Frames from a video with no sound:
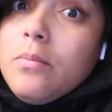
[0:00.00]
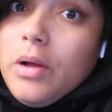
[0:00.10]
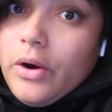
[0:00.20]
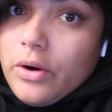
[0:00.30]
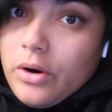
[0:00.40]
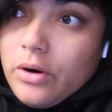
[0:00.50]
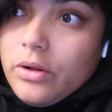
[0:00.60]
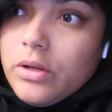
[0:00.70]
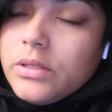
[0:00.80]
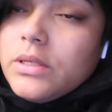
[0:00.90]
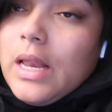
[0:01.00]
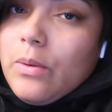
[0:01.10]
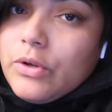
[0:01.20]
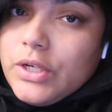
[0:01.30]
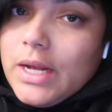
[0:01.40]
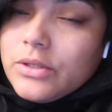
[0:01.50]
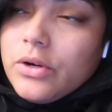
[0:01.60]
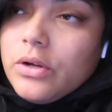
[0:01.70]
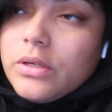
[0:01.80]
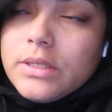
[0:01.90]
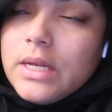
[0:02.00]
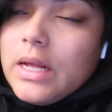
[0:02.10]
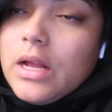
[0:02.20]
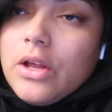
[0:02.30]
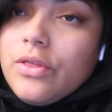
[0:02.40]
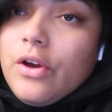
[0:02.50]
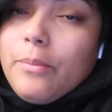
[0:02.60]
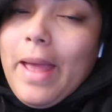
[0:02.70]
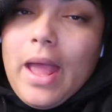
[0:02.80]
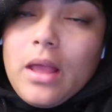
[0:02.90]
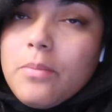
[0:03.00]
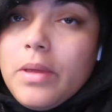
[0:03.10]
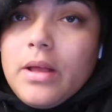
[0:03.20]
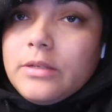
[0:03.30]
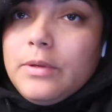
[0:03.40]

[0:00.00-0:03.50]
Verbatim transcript: but her curls, like when she has curls, they're back, because